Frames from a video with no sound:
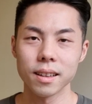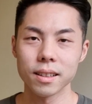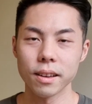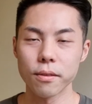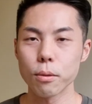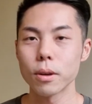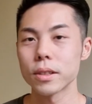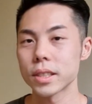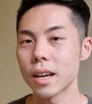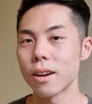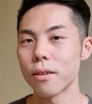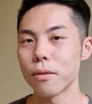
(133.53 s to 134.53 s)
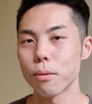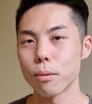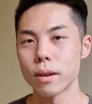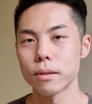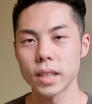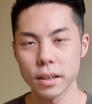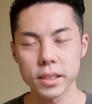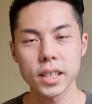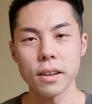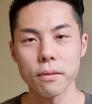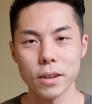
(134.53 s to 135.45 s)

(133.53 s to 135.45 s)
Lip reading: if you want to start off with savings and